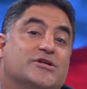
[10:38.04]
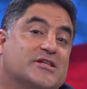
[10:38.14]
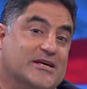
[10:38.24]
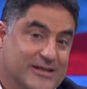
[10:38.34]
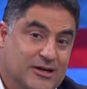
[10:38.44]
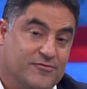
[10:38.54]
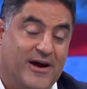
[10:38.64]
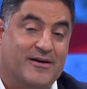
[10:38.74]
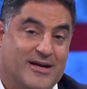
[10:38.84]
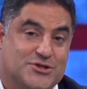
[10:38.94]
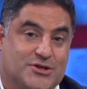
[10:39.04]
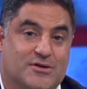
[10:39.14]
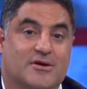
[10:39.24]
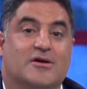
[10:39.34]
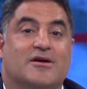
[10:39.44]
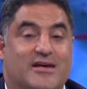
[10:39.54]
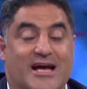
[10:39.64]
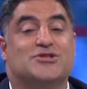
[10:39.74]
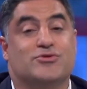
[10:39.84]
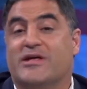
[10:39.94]
to the Clinton Foundation
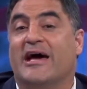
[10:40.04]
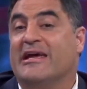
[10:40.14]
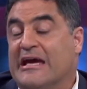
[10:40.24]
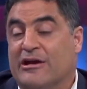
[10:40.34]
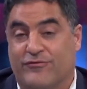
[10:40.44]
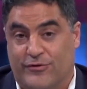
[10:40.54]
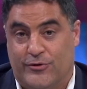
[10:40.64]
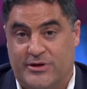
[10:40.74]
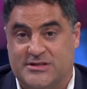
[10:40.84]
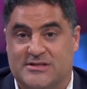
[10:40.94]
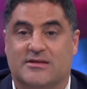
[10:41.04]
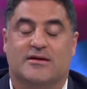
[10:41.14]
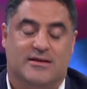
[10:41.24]
gets you that influence.